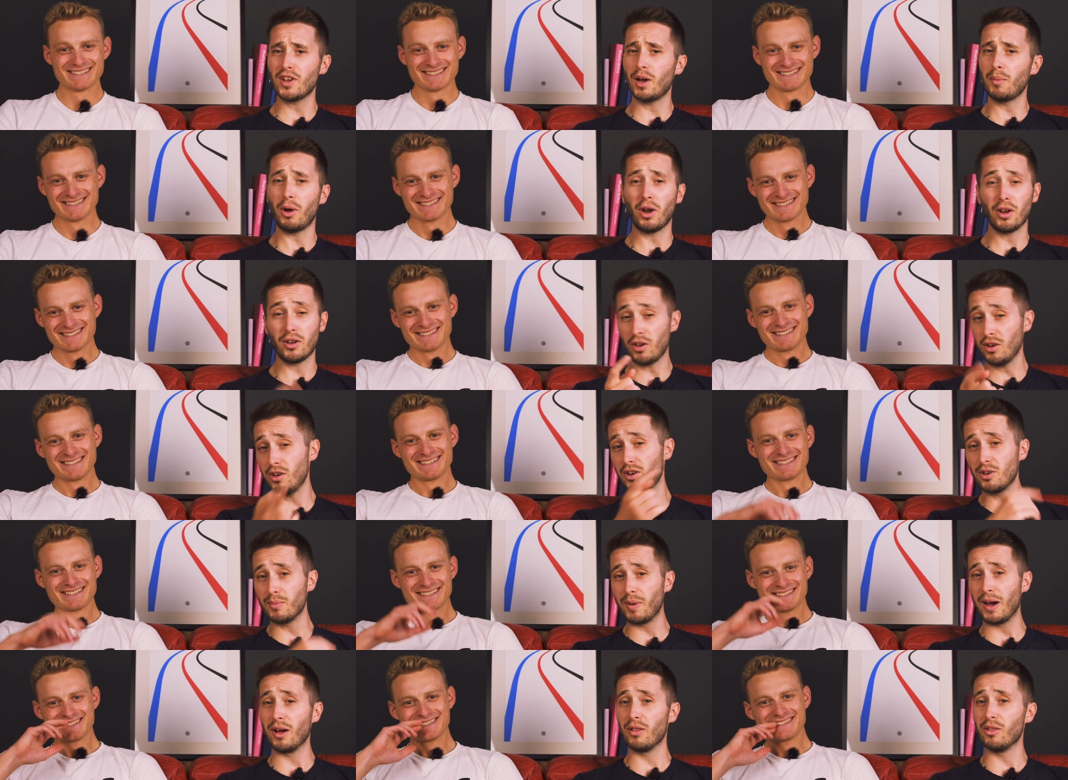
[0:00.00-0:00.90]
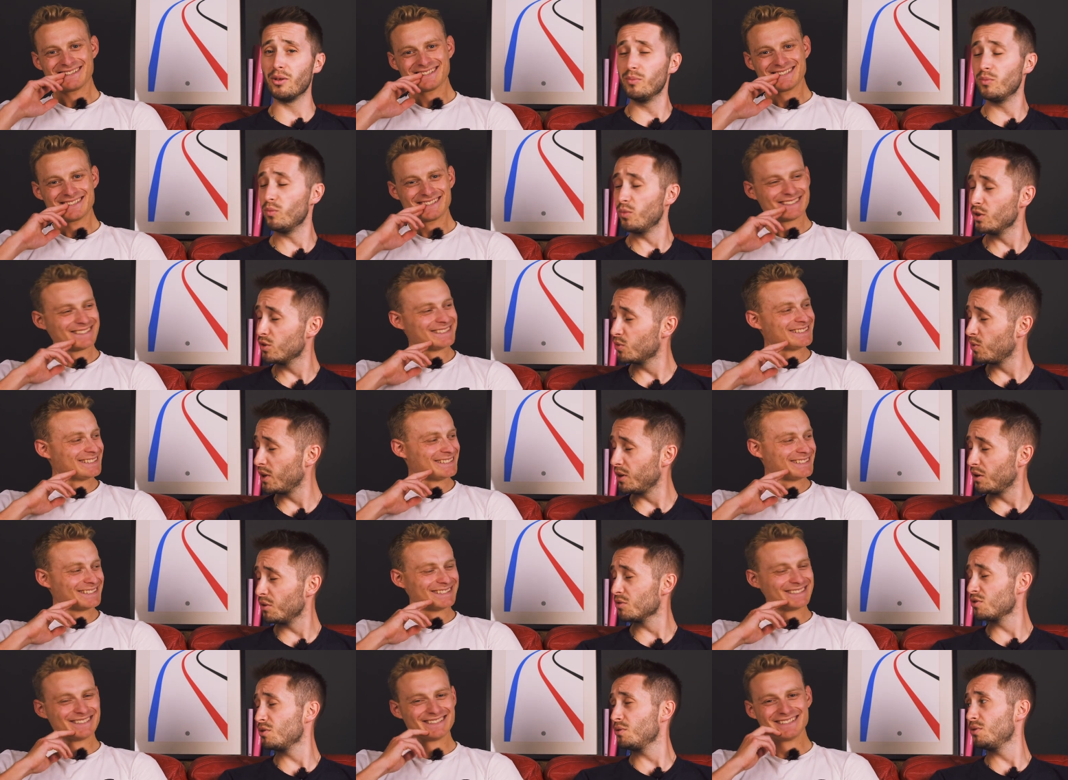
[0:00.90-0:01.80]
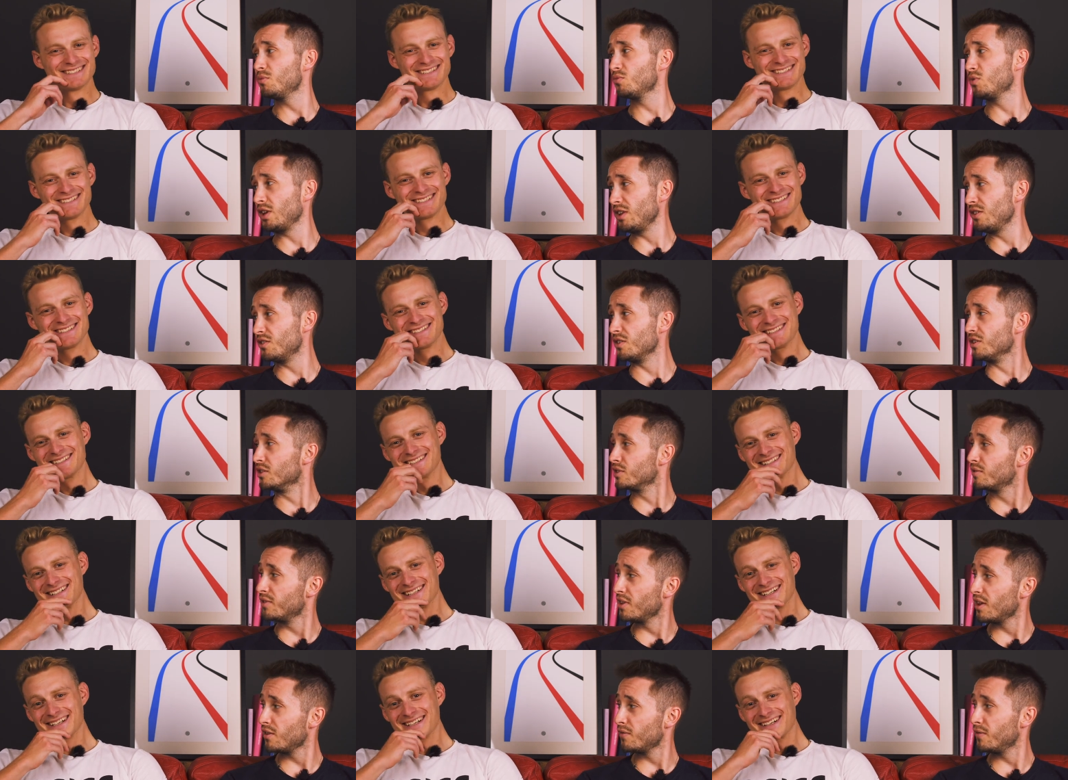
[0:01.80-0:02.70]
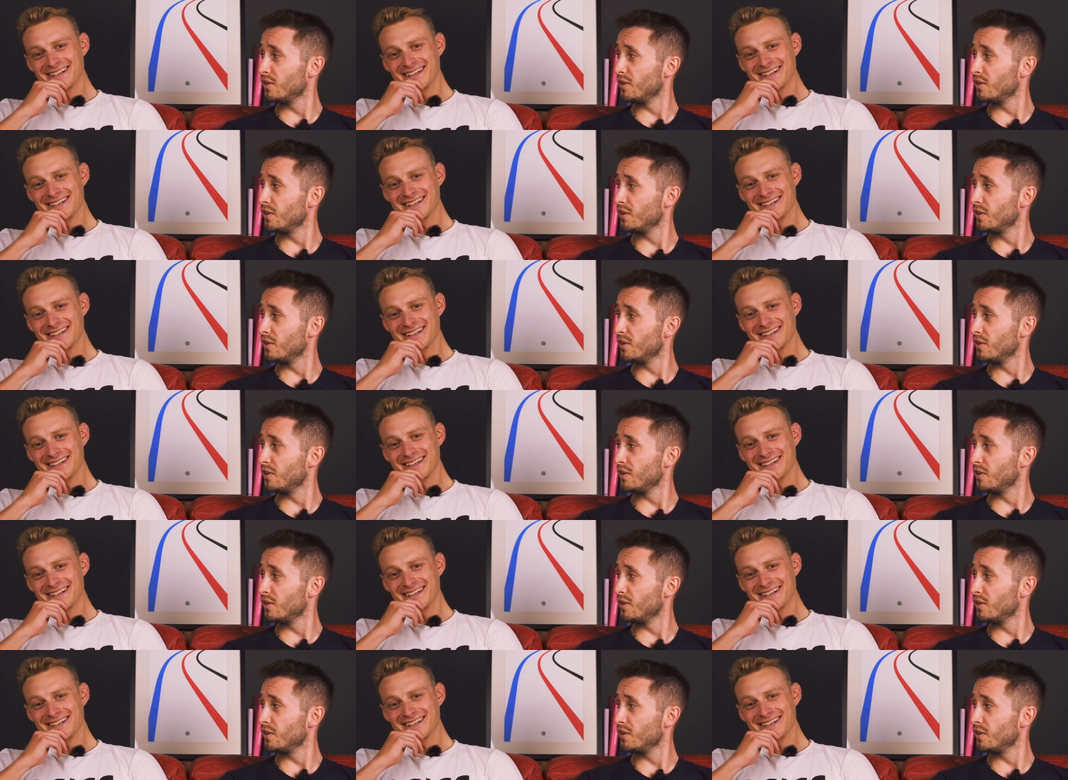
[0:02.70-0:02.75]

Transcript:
Speaker 1: time I'd heard about them was when I was doing research for this